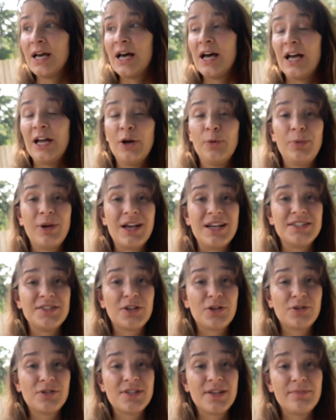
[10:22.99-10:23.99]
I hope you guys
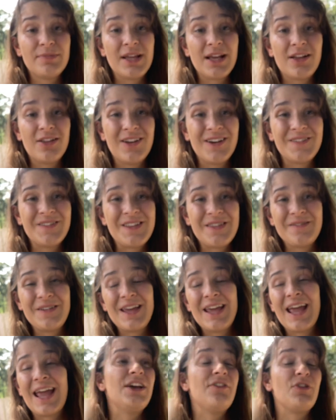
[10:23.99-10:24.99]
learned something along with
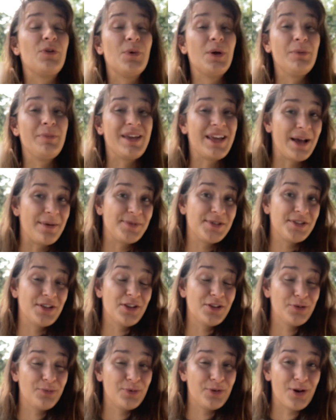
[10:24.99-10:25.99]
me. If you want to be kept in the
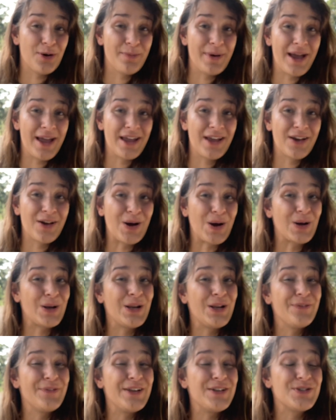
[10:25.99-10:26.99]
loop with all my garden
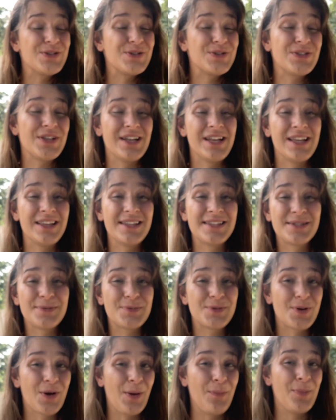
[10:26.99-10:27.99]
adventures, then hit the
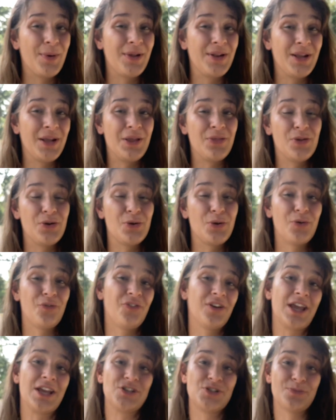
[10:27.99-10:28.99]
subscribe button and the
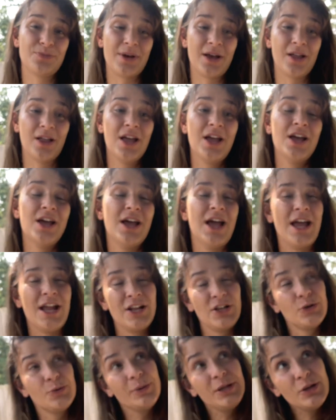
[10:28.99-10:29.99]
notification bell,
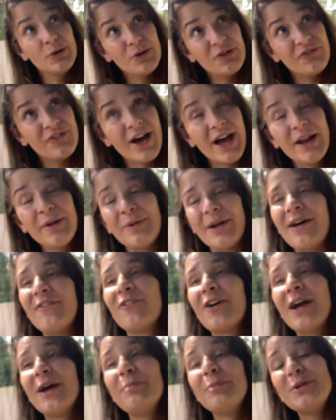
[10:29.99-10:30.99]
and you'll be notified whenever
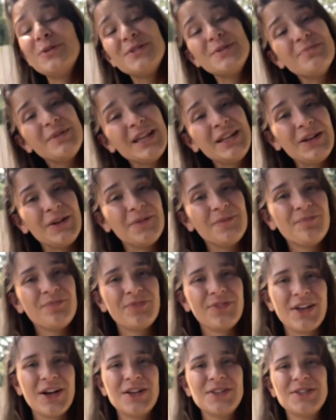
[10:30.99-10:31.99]
I upload something new.
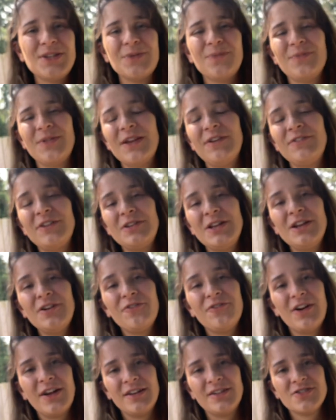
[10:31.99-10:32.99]
Also, if you need a
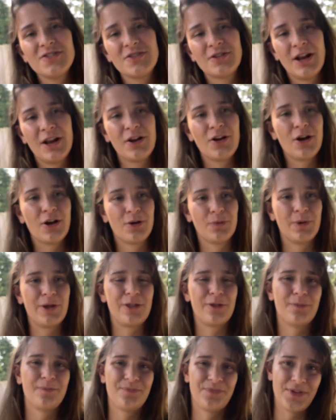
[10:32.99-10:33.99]
friend to learn how to garden with,
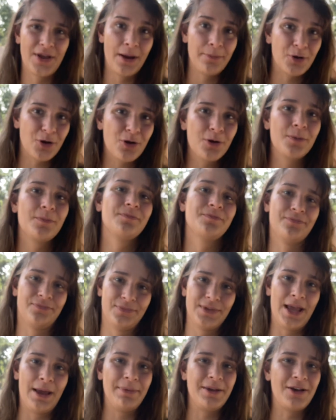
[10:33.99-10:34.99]
I'm your girl. Happy